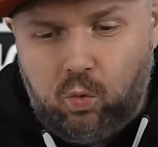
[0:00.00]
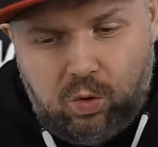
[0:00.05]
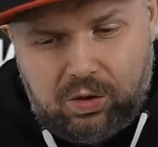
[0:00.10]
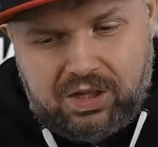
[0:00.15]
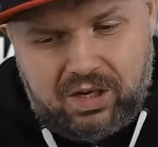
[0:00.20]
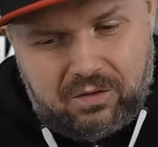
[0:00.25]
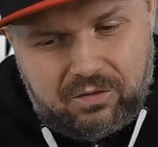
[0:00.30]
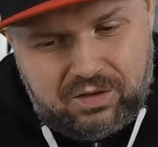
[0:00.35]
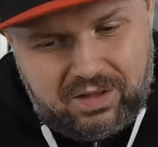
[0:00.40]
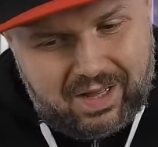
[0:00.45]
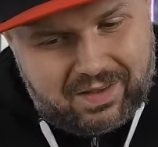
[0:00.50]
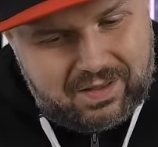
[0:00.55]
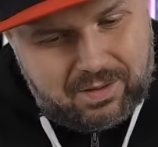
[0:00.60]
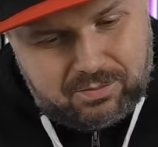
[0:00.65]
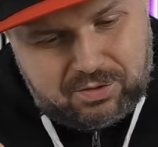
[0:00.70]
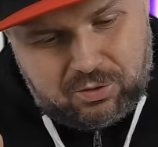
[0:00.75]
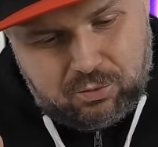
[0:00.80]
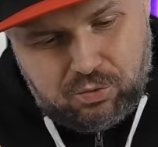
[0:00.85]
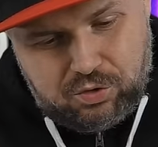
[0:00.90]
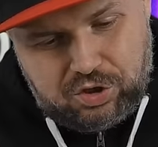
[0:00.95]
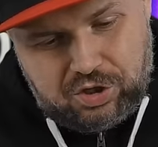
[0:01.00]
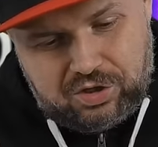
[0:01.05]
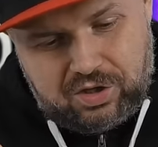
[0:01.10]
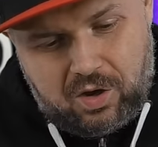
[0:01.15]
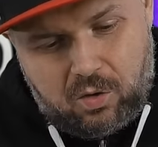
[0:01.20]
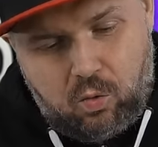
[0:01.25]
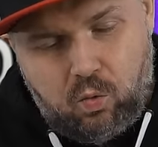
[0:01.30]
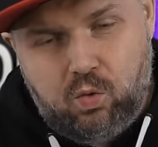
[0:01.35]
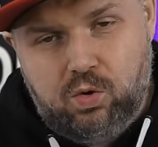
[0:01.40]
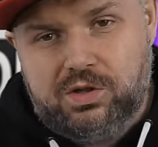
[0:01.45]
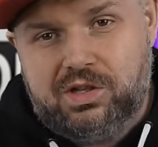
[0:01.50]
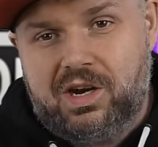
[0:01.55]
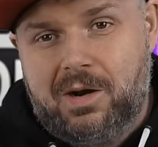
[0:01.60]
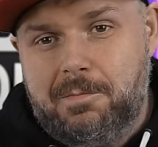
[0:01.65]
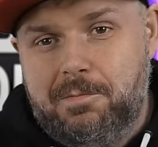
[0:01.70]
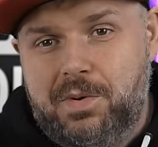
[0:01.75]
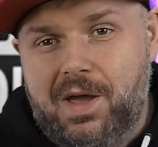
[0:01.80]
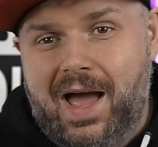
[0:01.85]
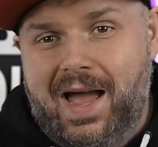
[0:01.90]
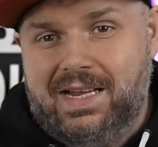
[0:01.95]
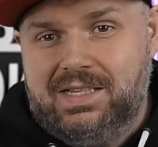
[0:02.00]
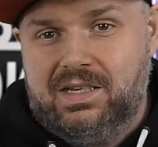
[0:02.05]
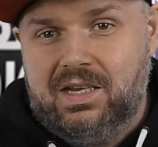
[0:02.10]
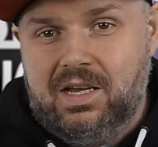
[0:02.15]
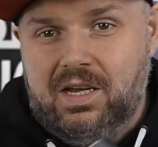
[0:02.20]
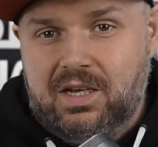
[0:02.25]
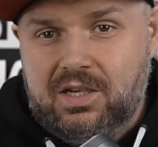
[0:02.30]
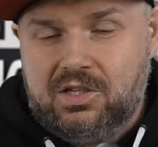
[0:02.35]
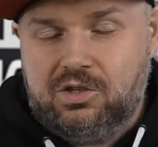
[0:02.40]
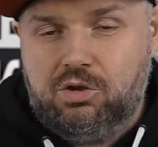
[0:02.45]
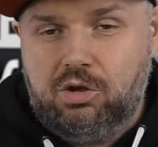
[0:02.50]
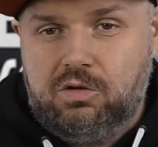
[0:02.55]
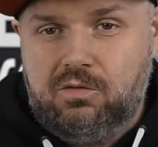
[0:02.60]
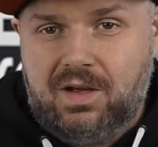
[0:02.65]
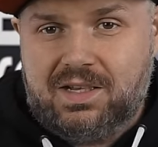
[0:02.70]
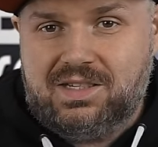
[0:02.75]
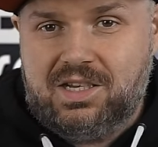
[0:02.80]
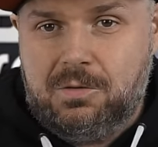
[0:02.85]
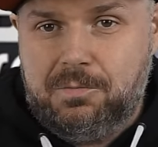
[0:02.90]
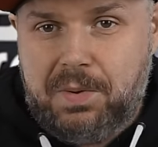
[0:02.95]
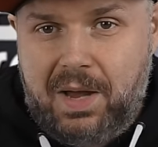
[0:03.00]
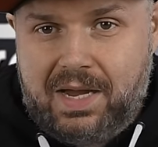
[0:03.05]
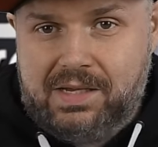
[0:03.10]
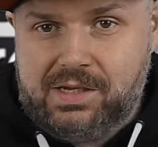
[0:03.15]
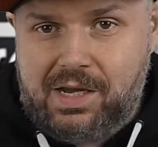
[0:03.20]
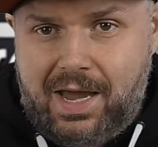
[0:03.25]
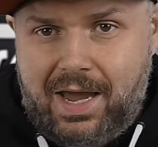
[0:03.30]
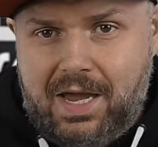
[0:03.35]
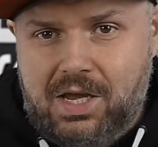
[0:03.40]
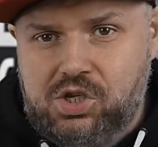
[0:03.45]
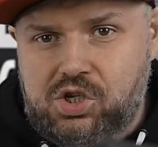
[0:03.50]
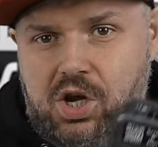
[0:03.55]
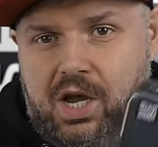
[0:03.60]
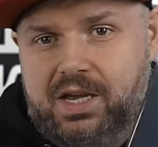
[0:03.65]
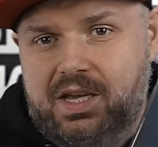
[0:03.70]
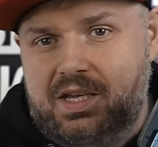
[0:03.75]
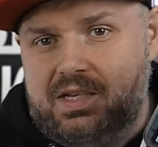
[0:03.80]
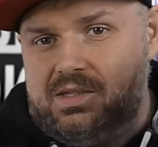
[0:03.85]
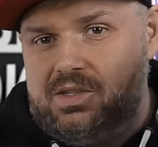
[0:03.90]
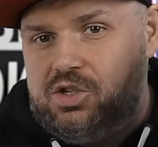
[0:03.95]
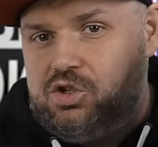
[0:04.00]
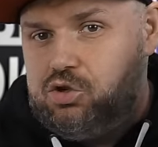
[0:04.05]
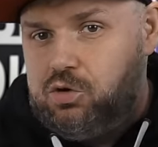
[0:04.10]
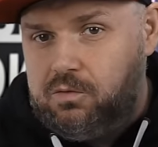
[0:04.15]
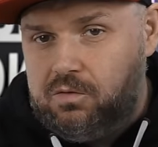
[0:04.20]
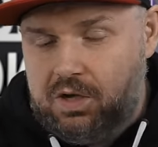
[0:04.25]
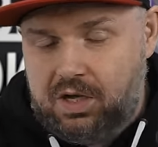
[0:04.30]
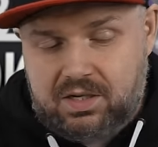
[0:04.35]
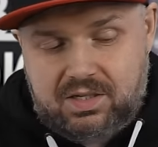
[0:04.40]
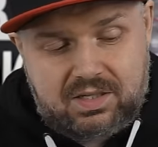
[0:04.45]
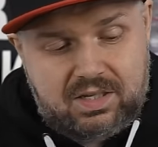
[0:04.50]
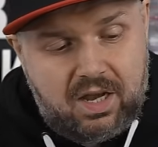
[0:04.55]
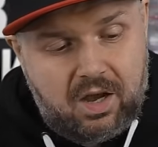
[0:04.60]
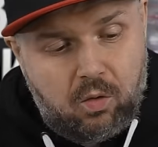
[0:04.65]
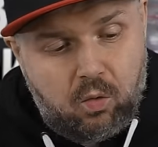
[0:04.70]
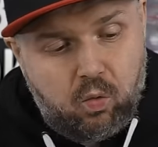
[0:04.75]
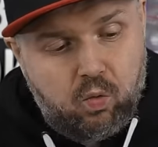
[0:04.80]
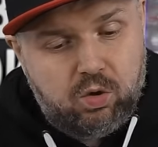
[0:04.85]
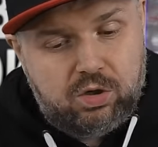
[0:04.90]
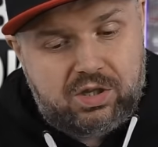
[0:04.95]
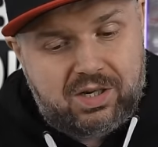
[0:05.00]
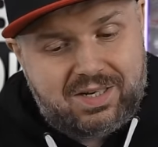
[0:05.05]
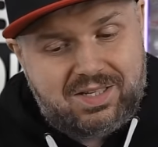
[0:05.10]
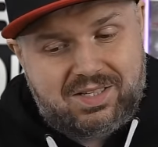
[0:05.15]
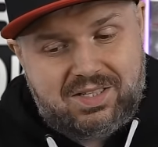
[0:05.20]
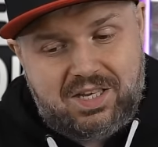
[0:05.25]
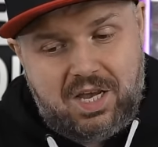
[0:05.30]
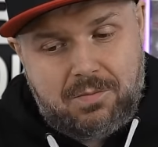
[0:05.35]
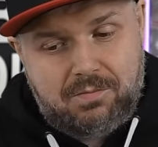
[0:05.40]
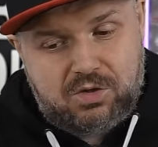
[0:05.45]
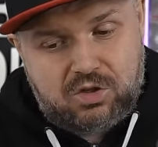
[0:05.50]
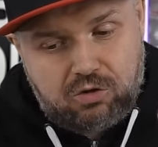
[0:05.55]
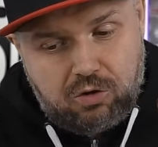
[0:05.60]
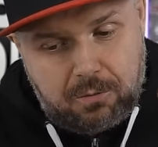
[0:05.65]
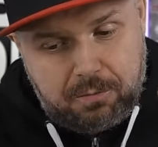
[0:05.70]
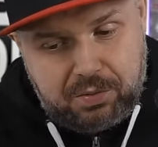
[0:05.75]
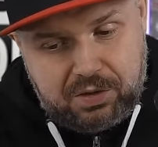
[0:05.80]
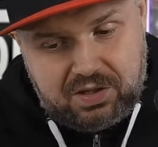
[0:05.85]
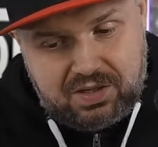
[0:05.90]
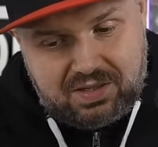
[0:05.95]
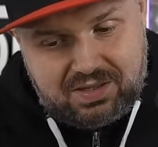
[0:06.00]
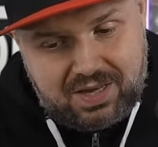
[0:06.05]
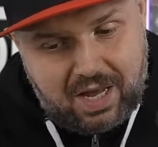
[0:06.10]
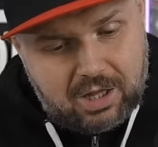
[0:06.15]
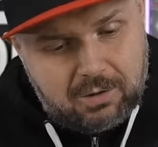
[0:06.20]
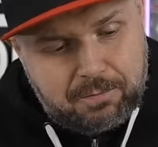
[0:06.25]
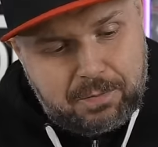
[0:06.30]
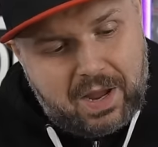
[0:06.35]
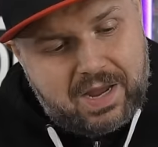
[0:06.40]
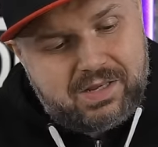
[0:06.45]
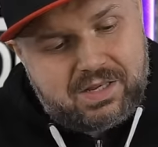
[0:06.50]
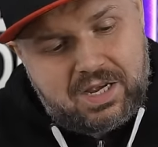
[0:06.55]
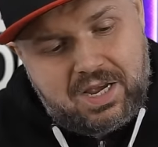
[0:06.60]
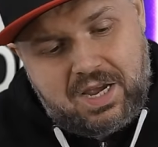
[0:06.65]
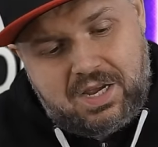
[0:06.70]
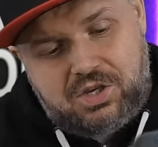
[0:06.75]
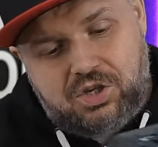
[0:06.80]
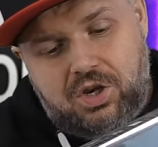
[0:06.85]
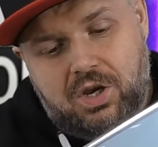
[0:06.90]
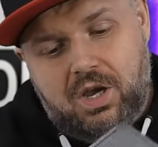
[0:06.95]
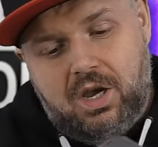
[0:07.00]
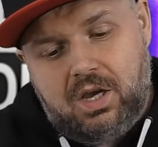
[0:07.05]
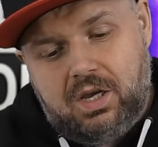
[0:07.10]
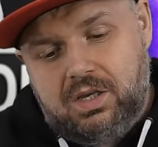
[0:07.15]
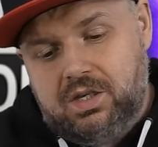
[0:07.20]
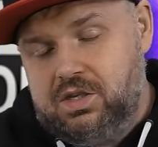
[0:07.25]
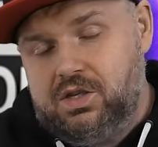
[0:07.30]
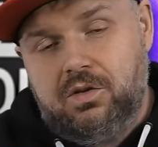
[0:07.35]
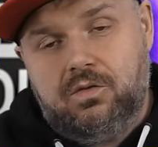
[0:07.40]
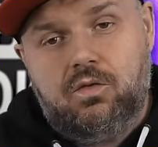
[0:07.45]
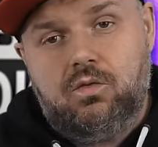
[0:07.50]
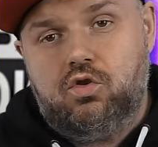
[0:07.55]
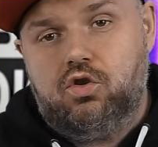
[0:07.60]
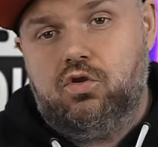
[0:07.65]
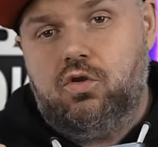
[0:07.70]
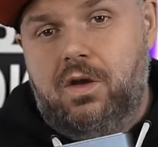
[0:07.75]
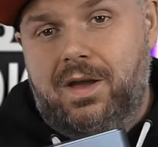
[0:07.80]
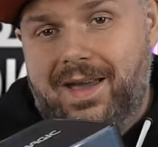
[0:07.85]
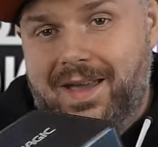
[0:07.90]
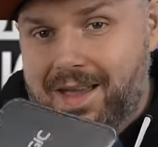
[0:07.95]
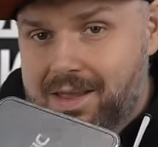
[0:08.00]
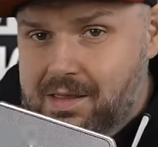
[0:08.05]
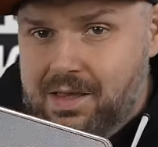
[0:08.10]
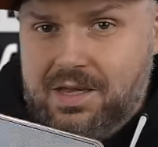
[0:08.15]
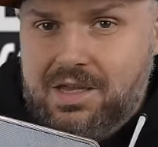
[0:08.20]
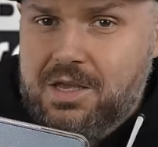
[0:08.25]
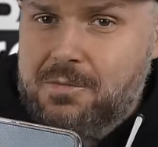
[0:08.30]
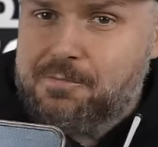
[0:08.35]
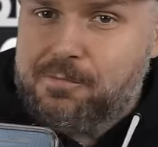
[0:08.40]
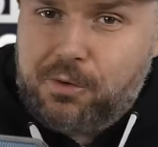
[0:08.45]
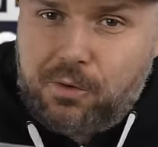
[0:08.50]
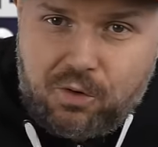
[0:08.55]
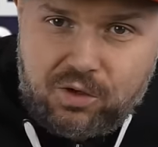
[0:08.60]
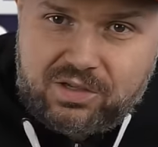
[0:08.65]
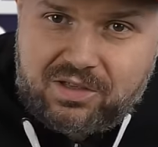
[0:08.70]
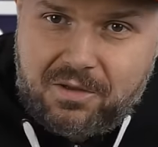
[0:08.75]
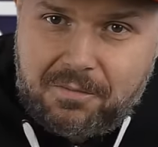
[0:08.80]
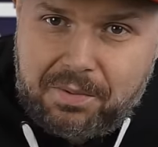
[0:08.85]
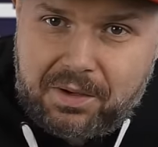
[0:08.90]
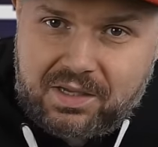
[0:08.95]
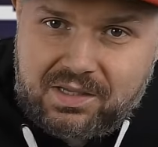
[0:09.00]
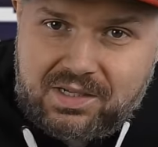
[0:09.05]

In this case, it is Ultra five one twenty-five H, and there's also a version of Ultra seven one fifty-five H. And the fact is that this is not just a processor.